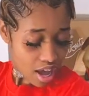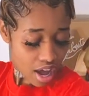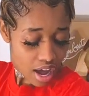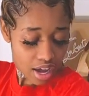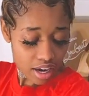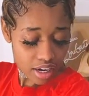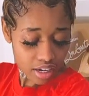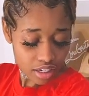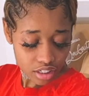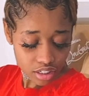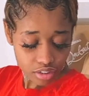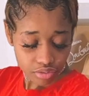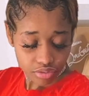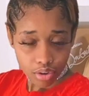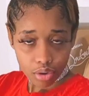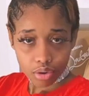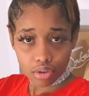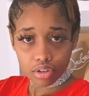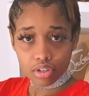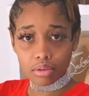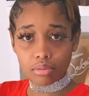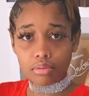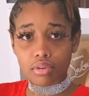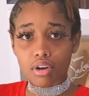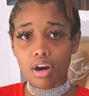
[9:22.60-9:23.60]
I literally
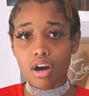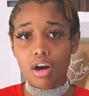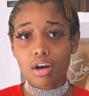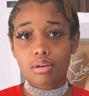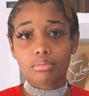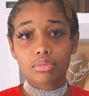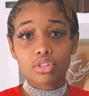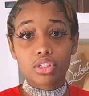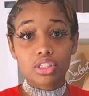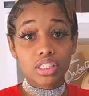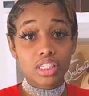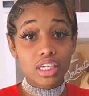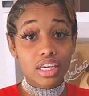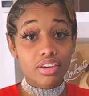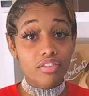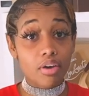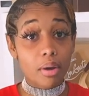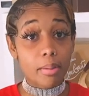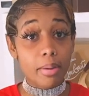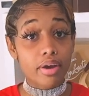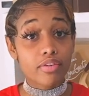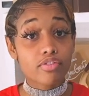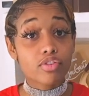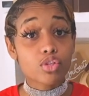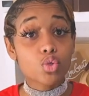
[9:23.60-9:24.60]
folded up the arms just to give it
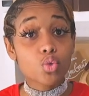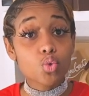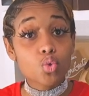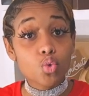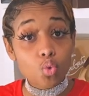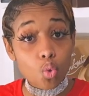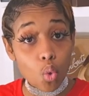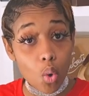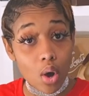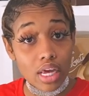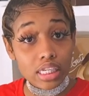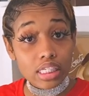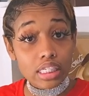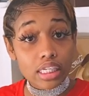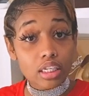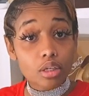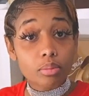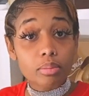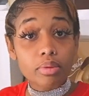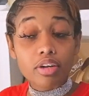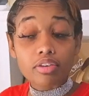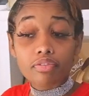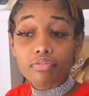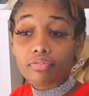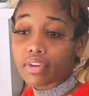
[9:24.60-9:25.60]
a bit of swass, a little
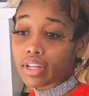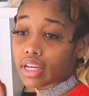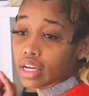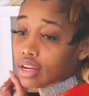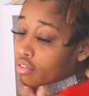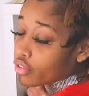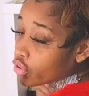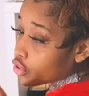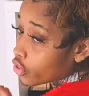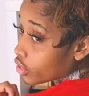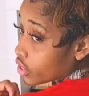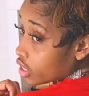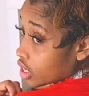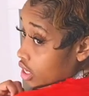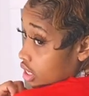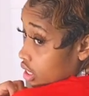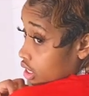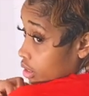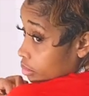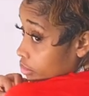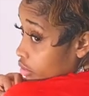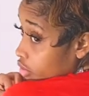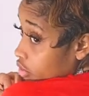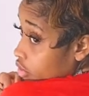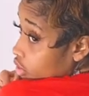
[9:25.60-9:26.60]
bit of flavor.
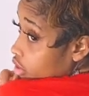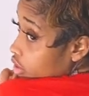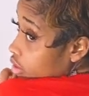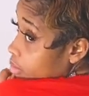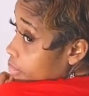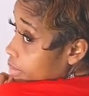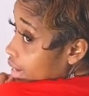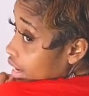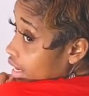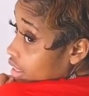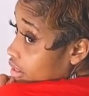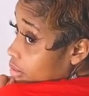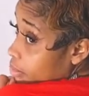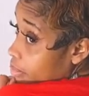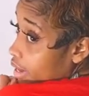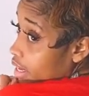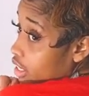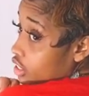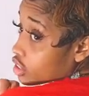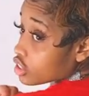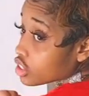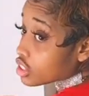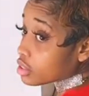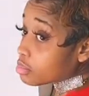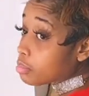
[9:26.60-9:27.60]
Let me show you the back. The
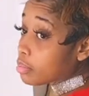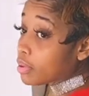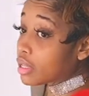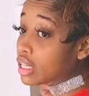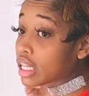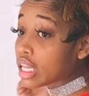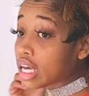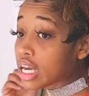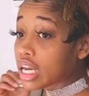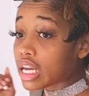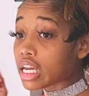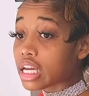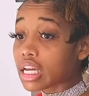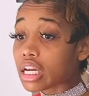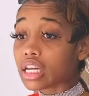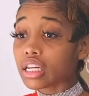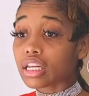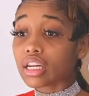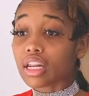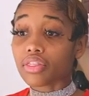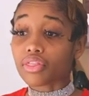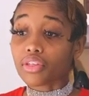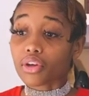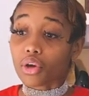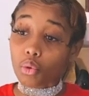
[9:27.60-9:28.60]
back's just
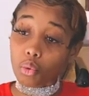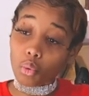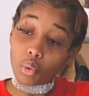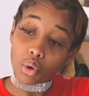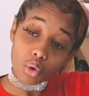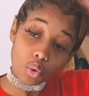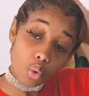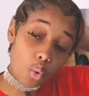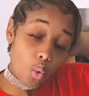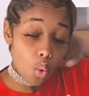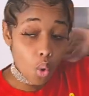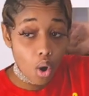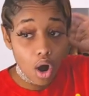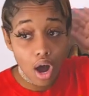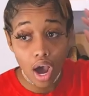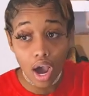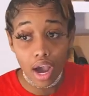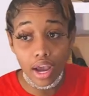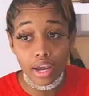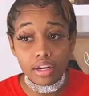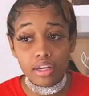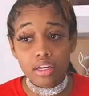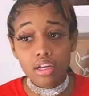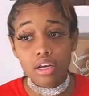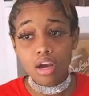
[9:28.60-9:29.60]
plain, nothing going
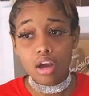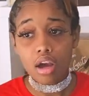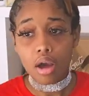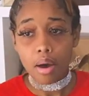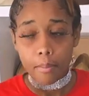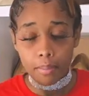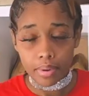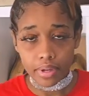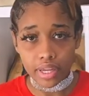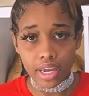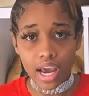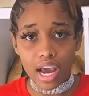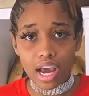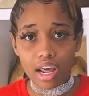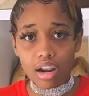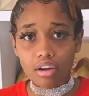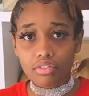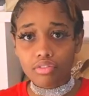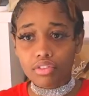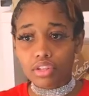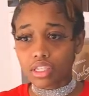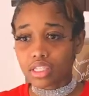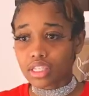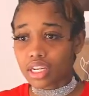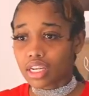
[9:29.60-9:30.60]
on. But yeah, I
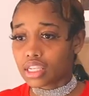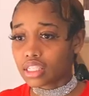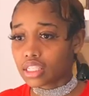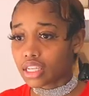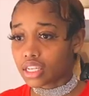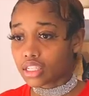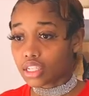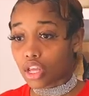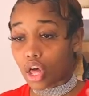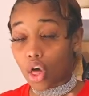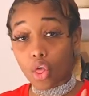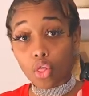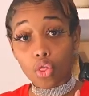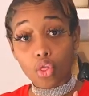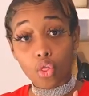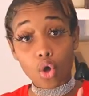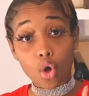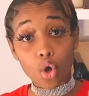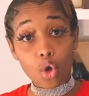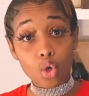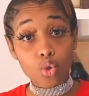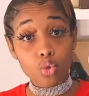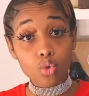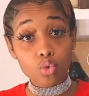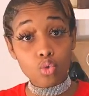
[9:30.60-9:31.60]
love this. And it says
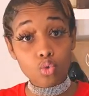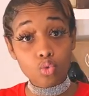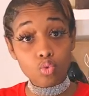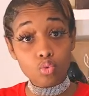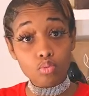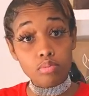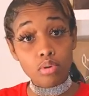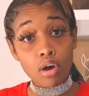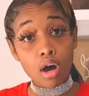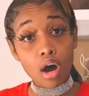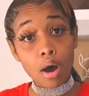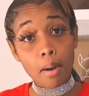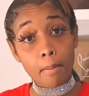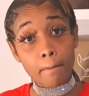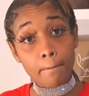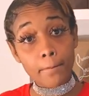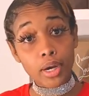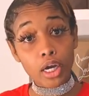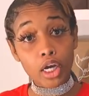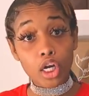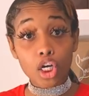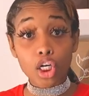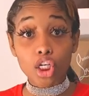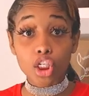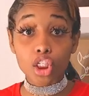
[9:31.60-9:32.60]
the super
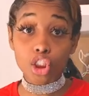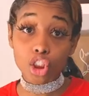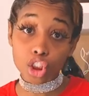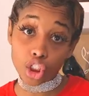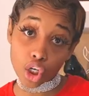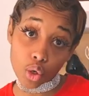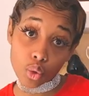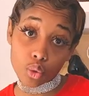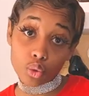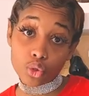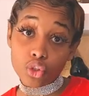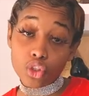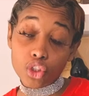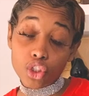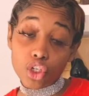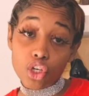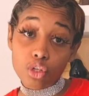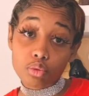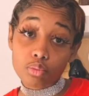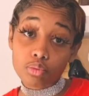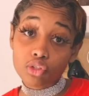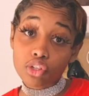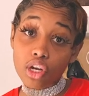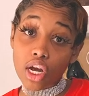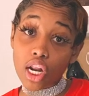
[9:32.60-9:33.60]
mega church,
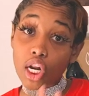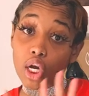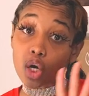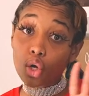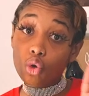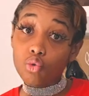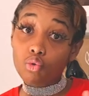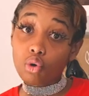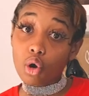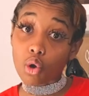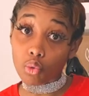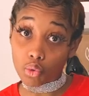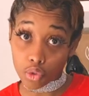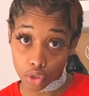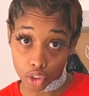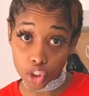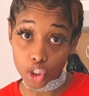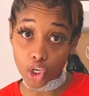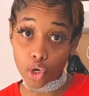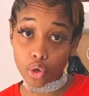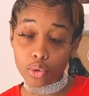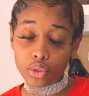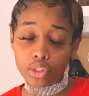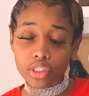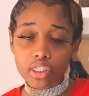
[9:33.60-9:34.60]
because we're trying to grow the
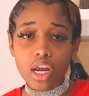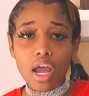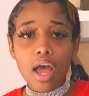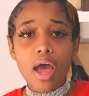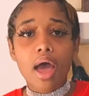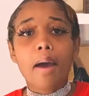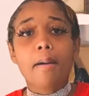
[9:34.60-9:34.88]
church.